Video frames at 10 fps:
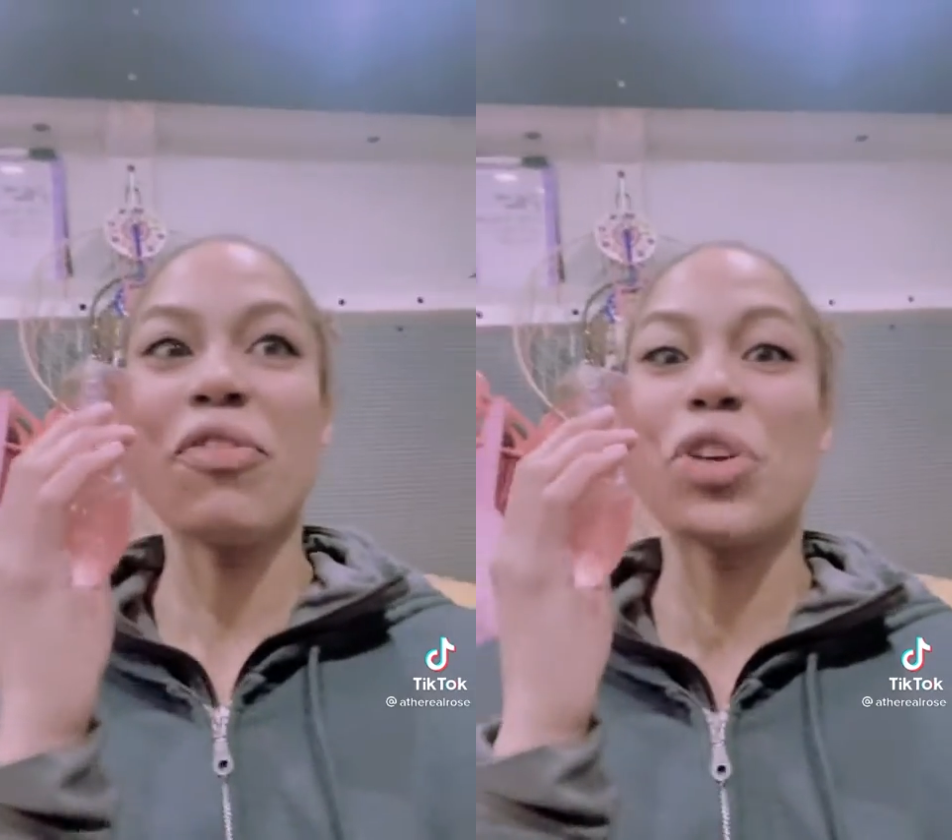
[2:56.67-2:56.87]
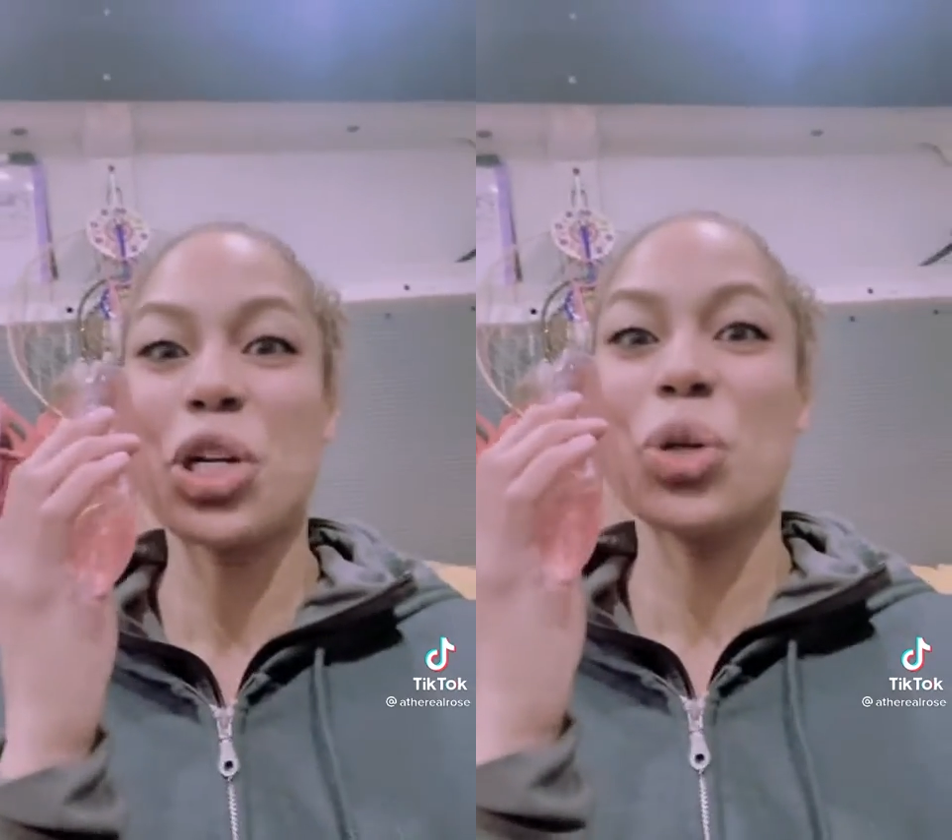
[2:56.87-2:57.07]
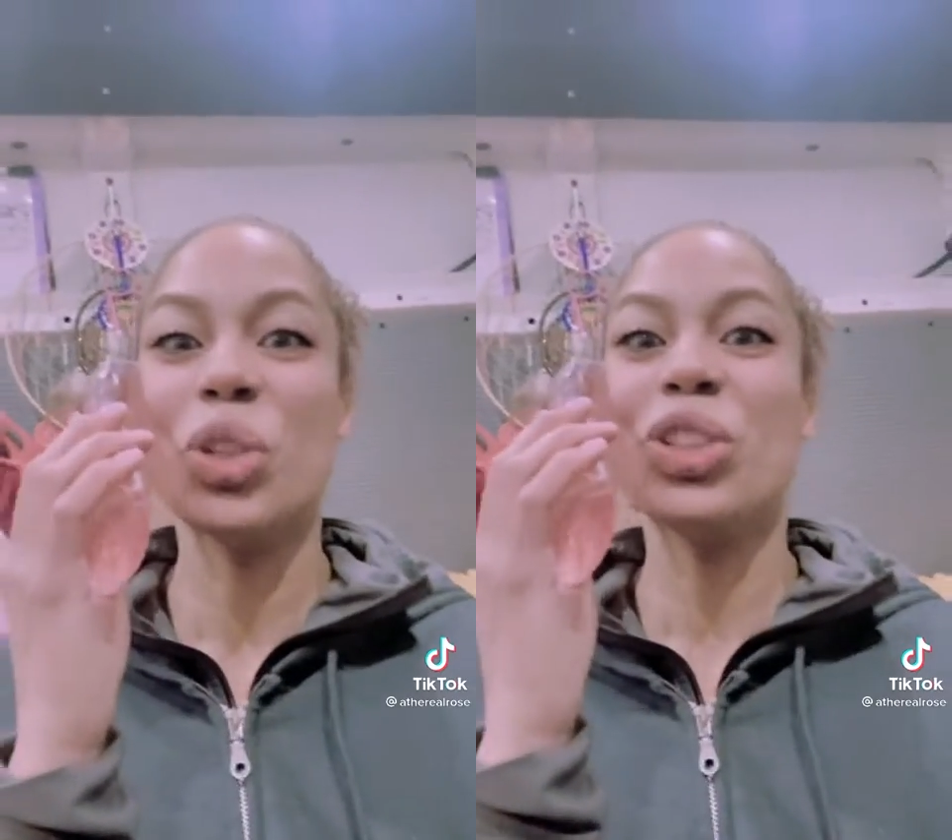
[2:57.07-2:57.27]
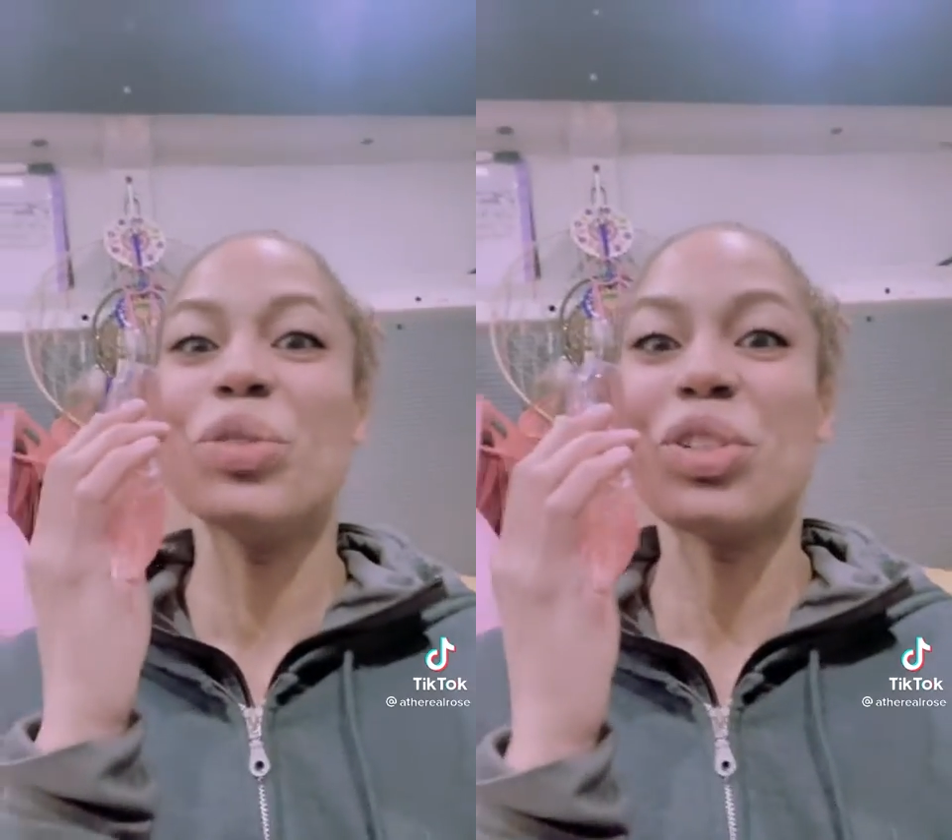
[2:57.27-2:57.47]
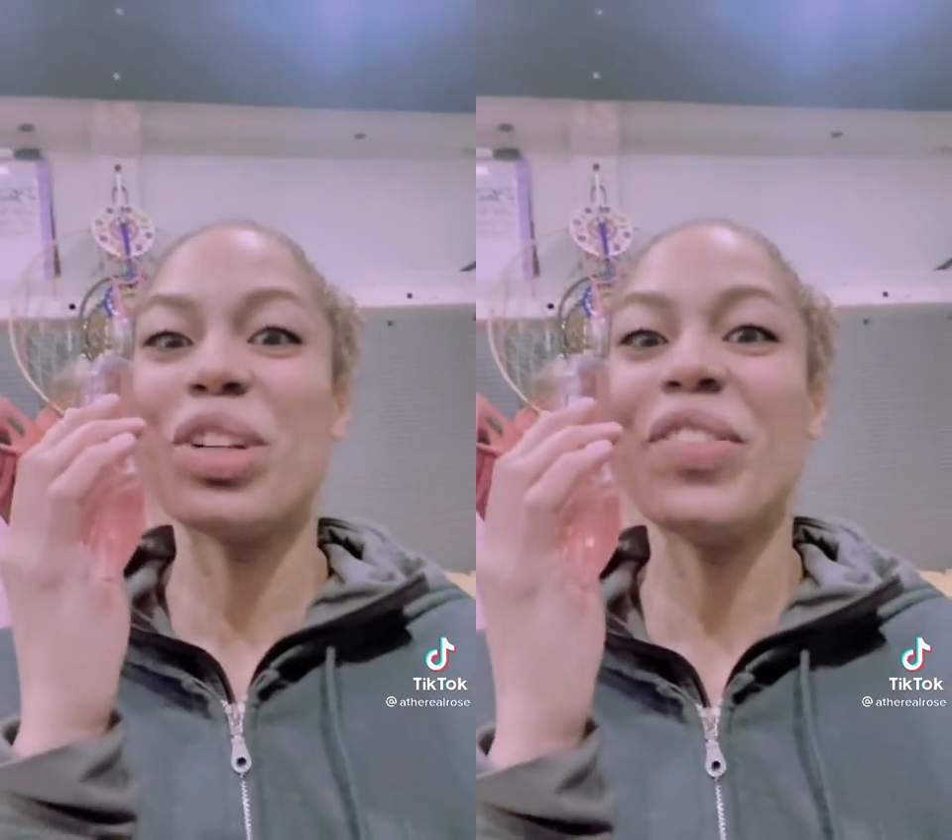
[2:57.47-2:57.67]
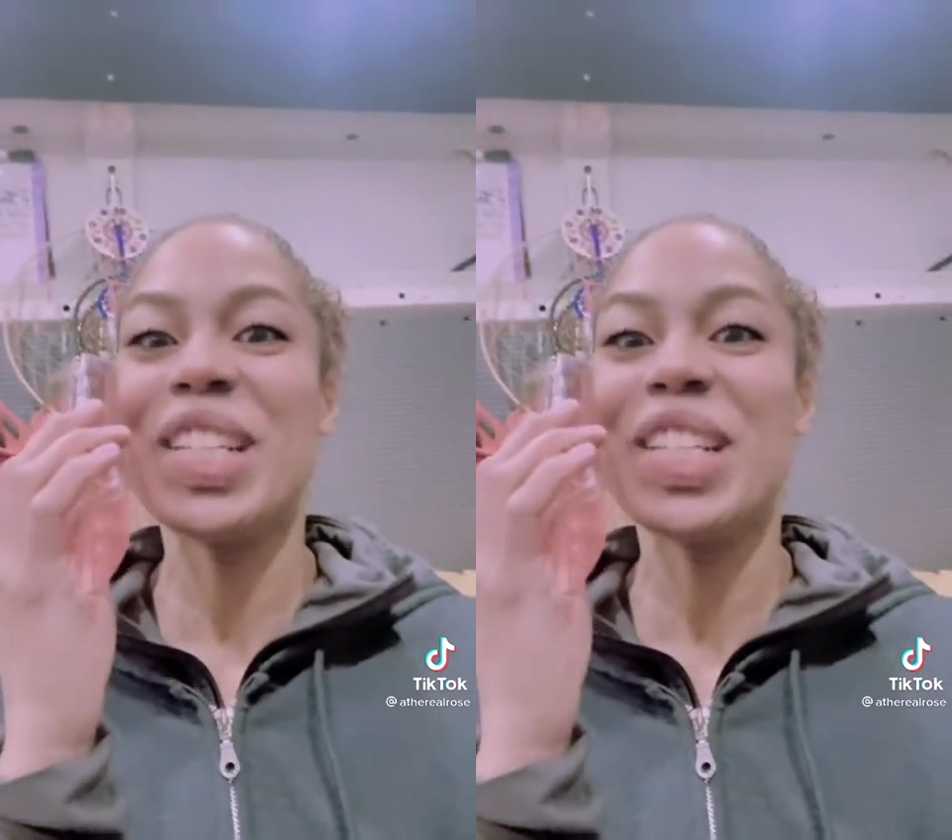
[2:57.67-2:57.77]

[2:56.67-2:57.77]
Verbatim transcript: for a golden retriever